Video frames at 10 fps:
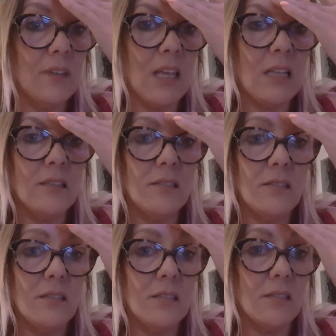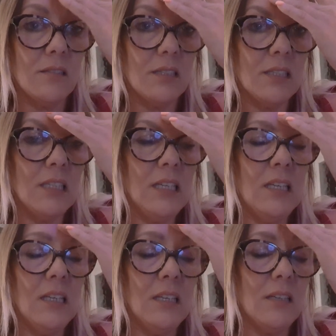and
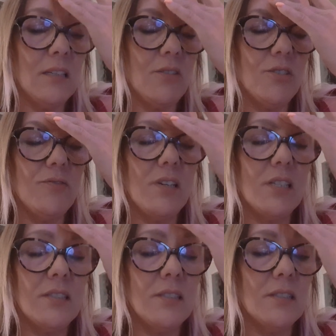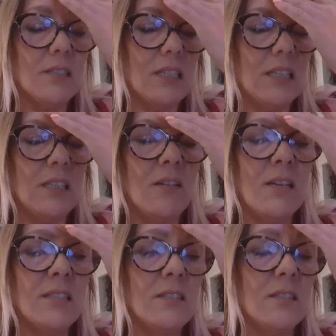close your eyes and see a
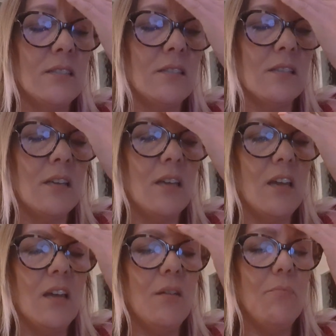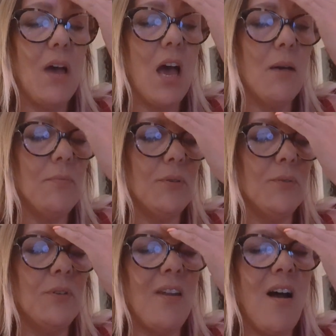nice
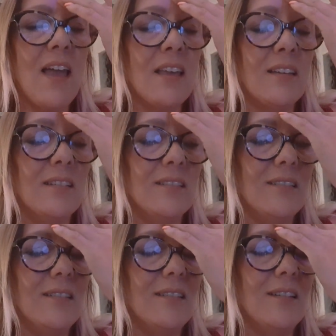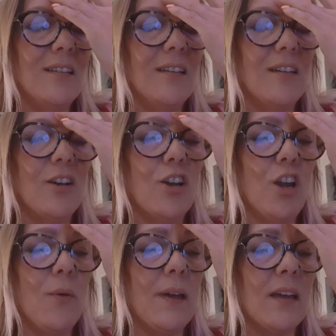purple light
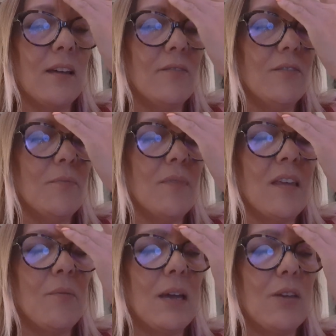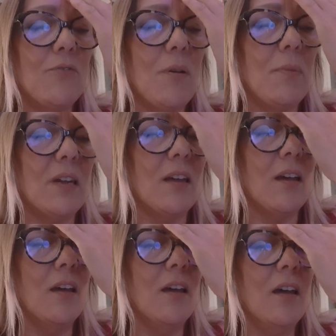glowing from there where you're rubbing it.
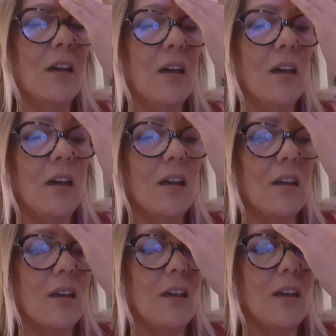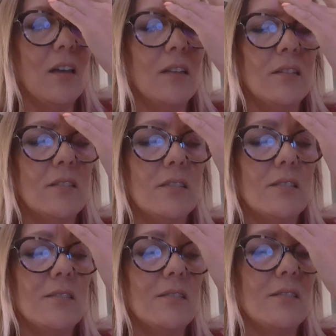And
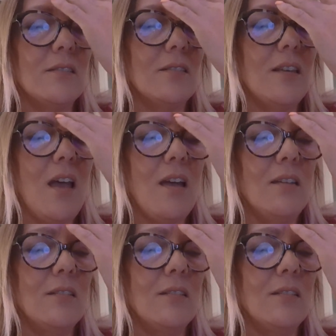just, yeah.